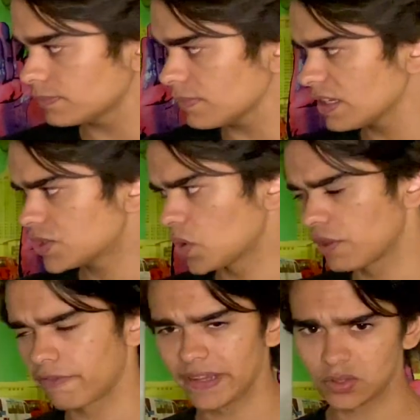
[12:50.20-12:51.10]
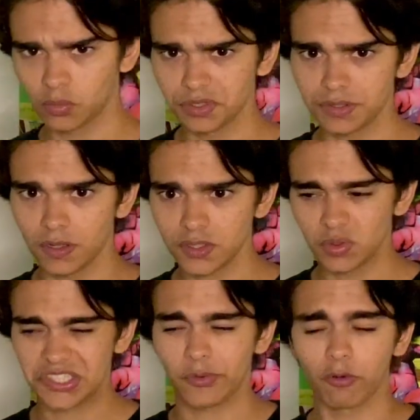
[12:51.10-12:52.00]
So in their phase 1 results,
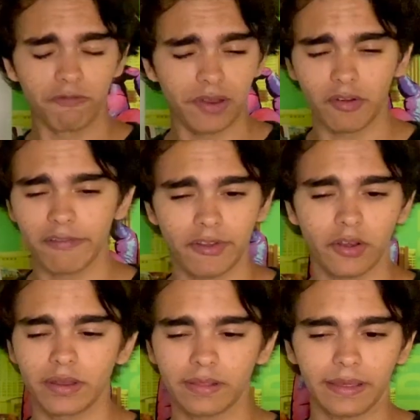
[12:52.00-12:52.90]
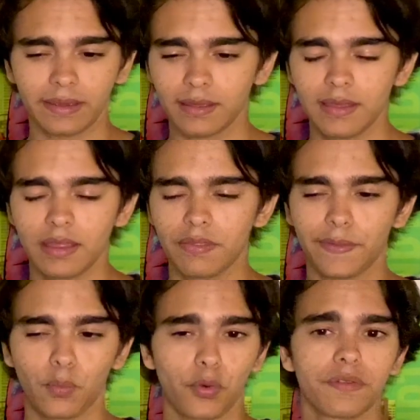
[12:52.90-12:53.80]
which are very, very,
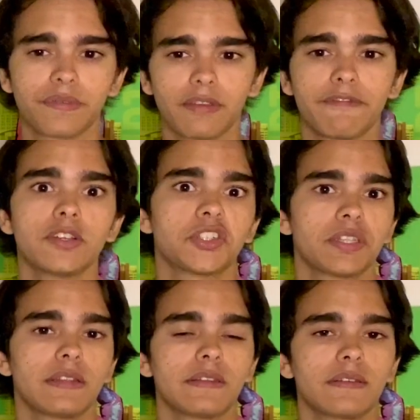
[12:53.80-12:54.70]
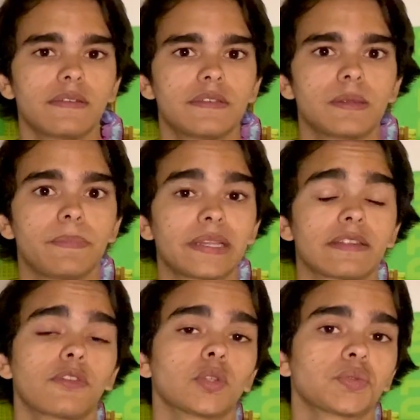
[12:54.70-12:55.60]
they weren't efficient in
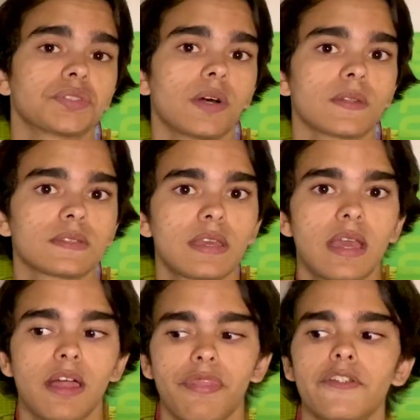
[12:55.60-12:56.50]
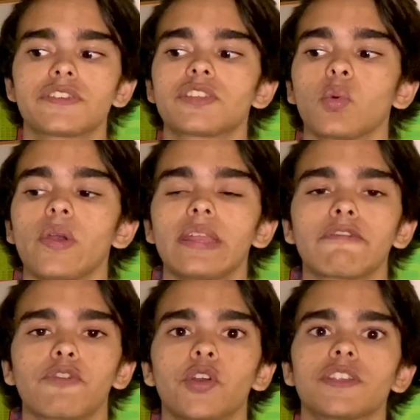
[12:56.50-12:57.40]
depicting those results. They're still waiting
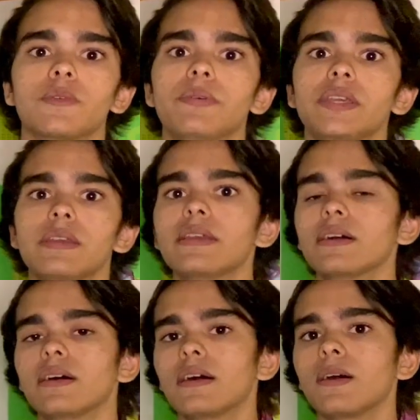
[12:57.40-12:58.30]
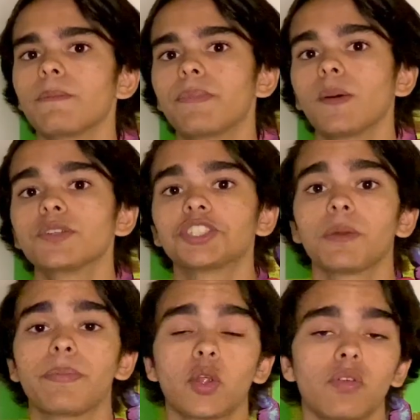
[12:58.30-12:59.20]
for it to be published in
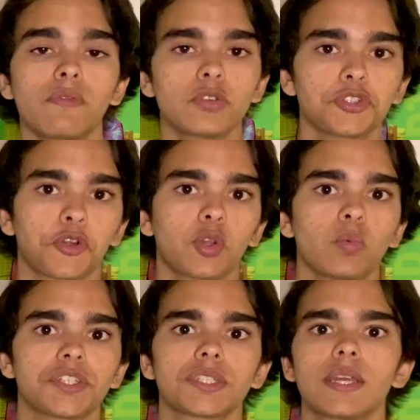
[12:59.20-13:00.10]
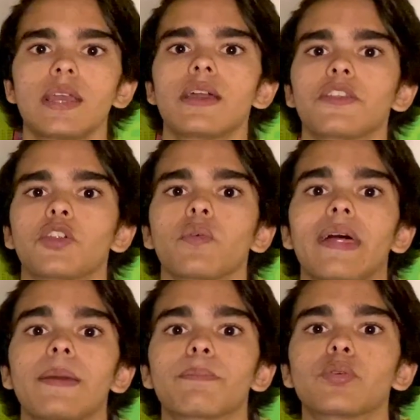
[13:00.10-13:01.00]
a peer-reviewed journal, which,
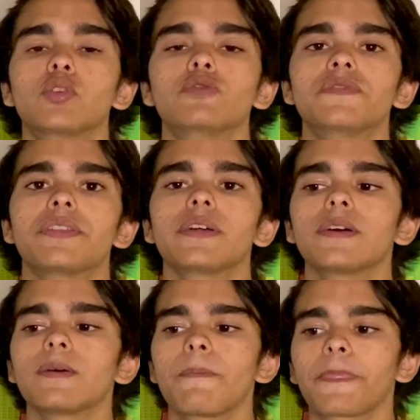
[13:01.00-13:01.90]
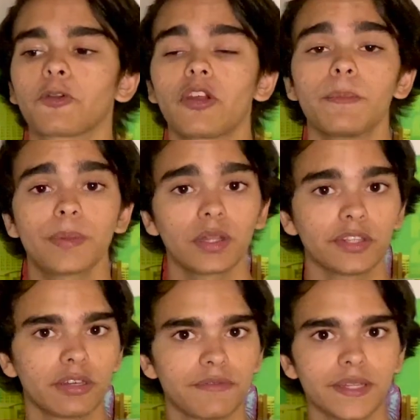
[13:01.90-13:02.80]
that improved the
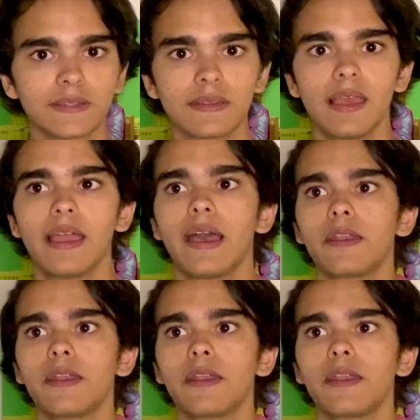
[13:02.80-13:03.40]
credibility of it and